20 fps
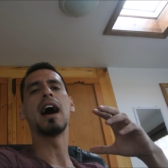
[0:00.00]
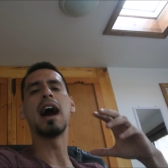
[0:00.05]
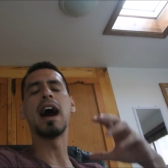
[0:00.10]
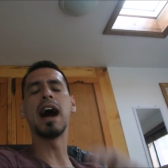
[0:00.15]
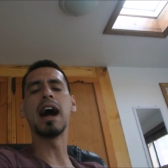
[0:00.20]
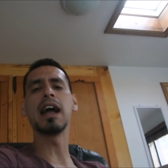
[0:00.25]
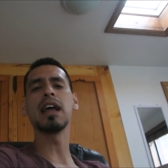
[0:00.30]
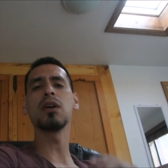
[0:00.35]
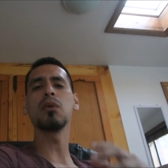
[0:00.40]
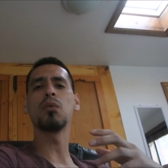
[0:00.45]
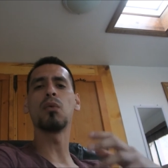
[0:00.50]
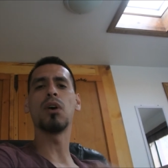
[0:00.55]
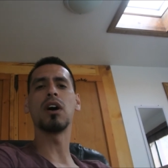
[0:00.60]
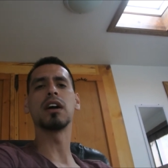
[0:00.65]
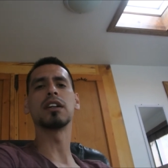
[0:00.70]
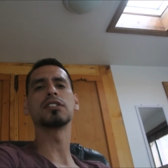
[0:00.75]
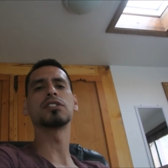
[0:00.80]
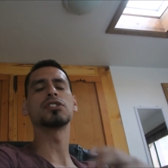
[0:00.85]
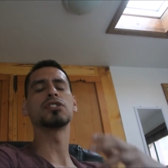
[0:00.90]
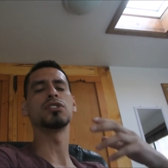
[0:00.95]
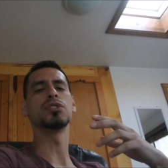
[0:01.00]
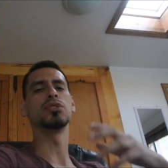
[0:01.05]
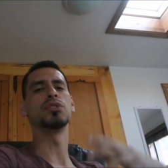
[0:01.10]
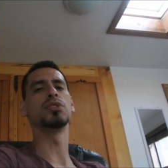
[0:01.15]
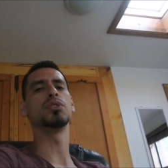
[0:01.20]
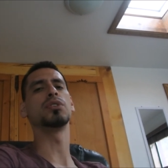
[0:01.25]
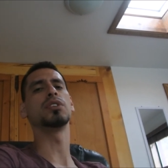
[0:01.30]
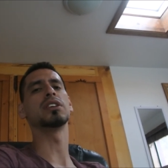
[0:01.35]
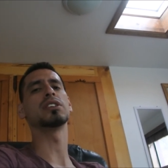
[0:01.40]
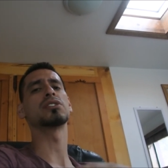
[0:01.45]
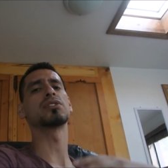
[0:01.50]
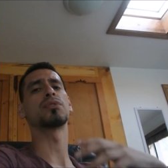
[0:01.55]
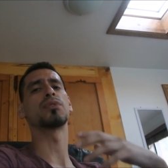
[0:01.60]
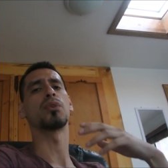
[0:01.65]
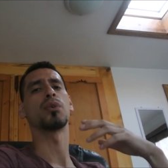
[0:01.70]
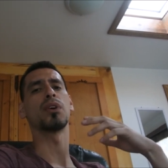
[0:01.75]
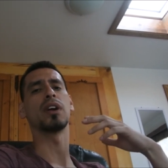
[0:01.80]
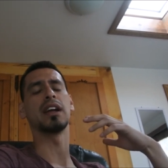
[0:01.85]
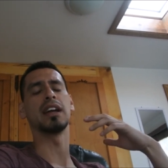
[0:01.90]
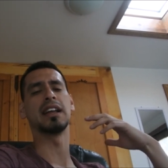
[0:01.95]
I want to do this
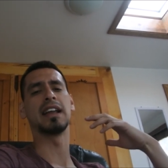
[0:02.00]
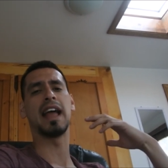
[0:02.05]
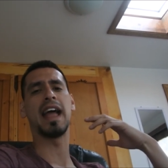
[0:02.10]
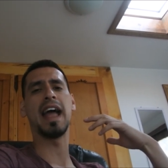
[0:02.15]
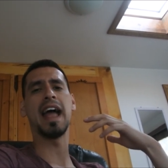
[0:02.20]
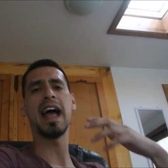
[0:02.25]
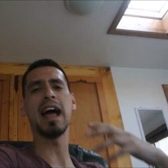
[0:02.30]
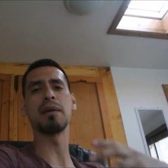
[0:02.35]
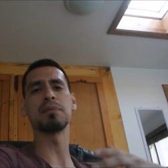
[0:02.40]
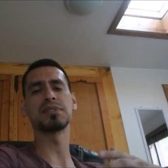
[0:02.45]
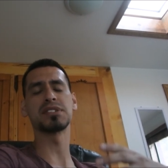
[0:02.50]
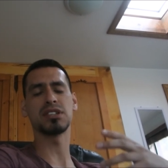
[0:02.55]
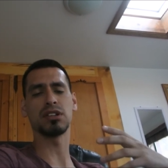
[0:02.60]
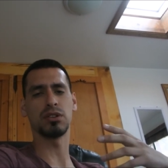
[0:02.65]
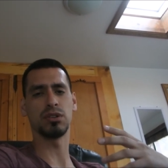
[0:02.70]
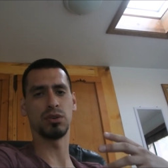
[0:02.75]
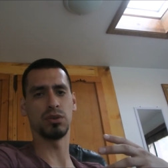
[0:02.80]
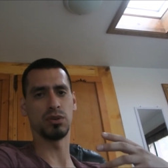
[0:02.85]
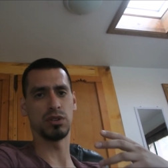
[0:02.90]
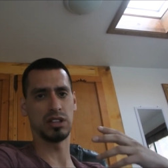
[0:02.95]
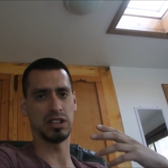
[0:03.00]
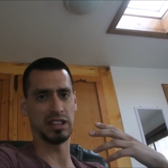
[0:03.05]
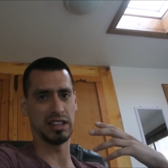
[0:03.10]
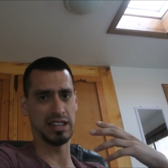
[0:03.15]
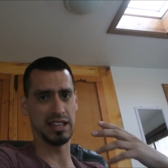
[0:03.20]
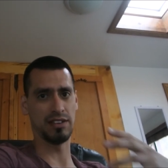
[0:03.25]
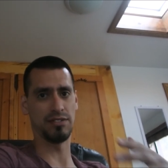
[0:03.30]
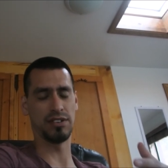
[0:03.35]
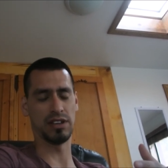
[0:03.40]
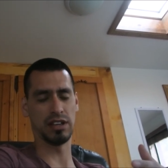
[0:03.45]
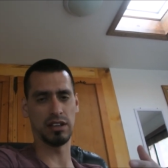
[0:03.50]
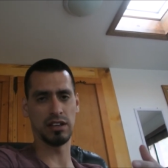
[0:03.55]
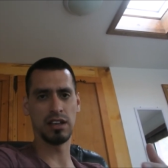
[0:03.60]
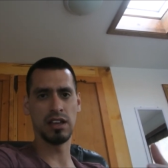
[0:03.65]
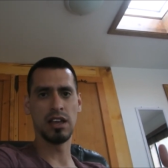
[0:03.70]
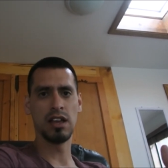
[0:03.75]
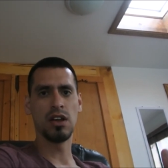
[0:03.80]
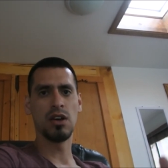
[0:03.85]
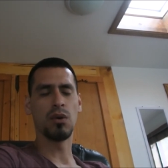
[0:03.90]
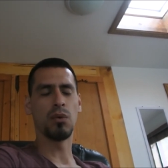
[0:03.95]
for an absolute living
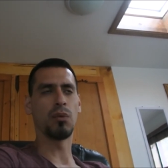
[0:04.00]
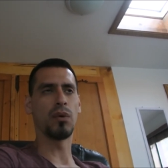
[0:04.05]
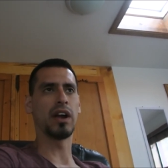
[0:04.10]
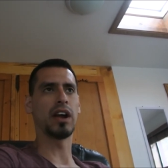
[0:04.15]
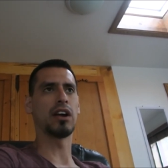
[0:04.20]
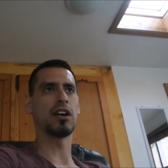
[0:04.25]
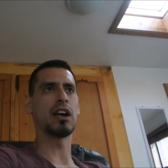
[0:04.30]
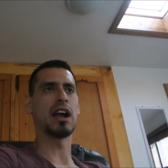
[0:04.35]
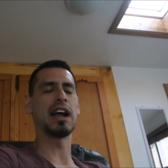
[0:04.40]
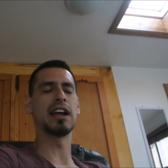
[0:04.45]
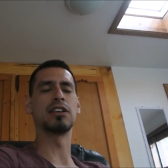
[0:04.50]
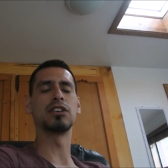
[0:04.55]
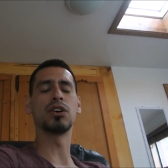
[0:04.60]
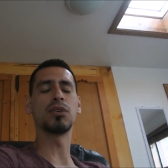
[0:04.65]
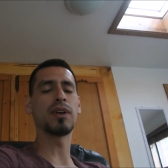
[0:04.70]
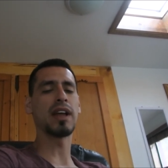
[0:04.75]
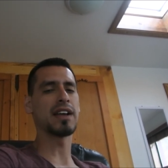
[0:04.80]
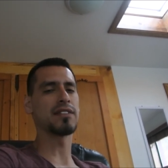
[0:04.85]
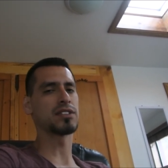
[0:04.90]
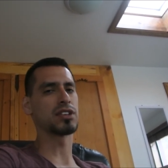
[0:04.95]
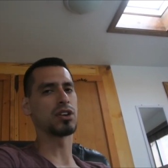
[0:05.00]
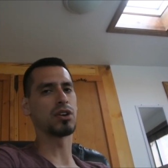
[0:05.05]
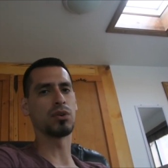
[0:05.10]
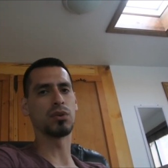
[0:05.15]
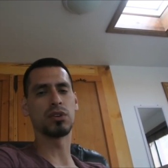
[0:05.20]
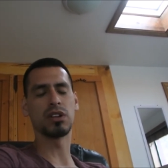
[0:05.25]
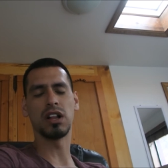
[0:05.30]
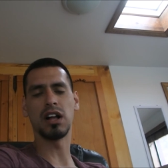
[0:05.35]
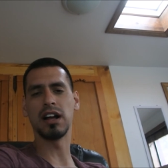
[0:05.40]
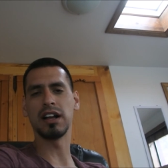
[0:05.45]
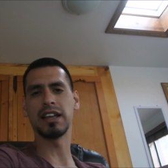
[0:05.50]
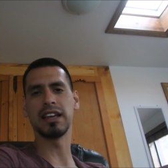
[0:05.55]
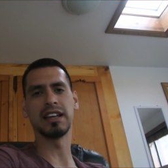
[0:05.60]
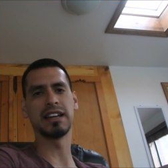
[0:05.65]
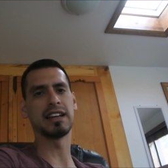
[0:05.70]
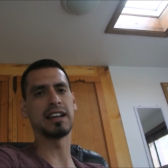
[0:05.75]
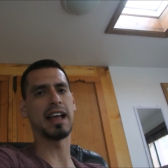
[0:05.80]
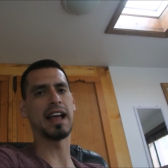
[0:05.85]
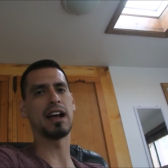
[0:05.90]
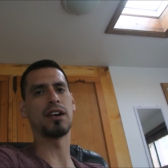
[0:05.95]
where I don't have to go clock in
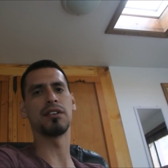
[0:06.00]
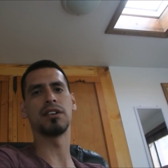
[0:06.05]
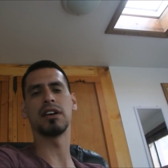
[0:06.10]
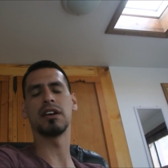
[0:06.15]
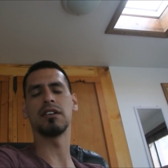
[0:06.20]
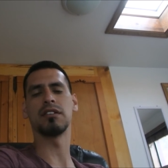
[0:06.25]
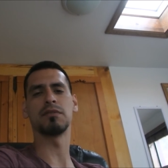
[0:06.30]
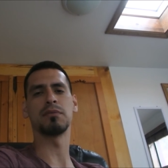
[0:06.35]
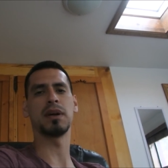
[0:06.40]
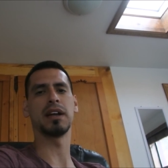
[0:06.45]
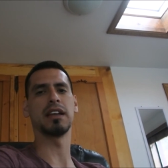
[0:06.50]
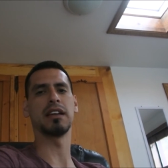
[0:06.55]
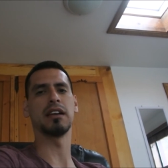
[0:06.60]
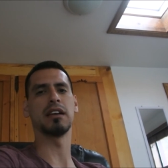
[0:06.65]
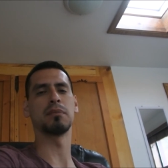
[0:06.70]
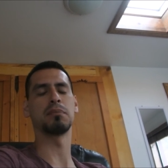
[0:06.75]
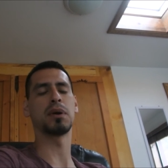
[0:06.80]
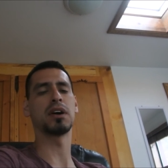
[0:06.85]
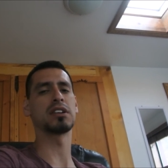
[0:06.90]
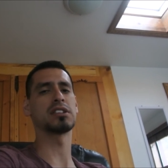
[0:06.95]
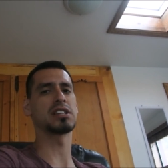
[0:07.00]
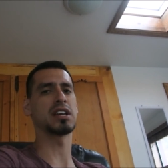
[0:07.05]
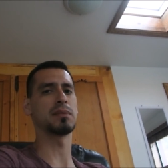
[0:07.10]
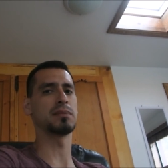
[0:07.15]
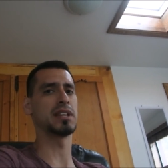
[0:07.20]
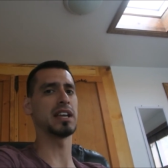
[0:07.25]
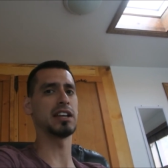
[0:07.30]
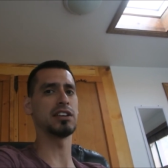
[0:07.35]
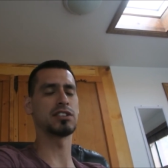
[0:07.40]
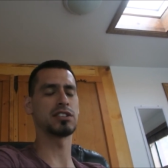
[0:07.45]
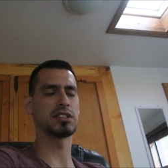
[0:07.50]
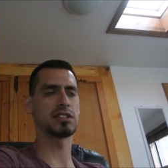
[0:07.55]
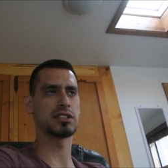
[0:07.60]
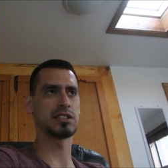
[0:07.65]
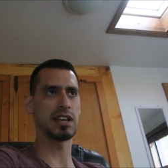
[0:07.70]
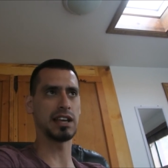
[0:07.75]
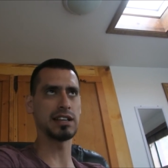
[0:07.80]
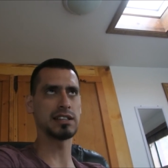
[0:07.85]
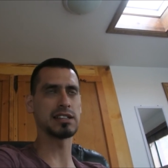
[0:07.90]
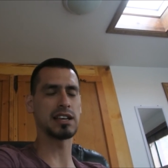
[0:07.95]
and out of my uh, part time day,
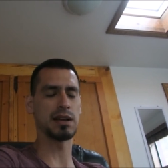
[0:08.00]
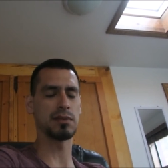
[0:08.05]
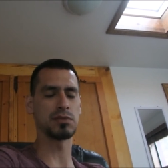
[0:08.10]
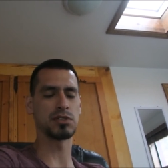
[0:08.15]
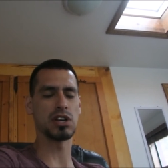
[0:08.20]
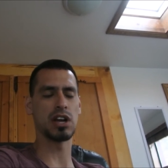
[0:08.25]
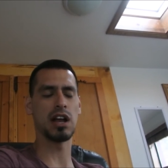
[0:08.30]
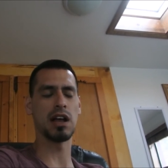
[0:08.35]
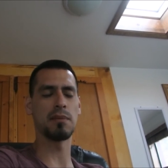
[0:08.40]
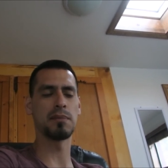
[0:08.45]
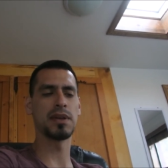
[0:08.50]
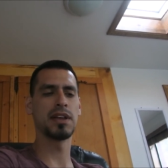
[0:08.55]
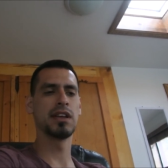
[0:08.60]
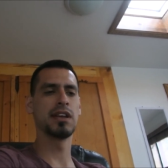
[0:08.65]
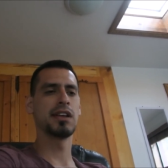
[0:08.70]
daytime job.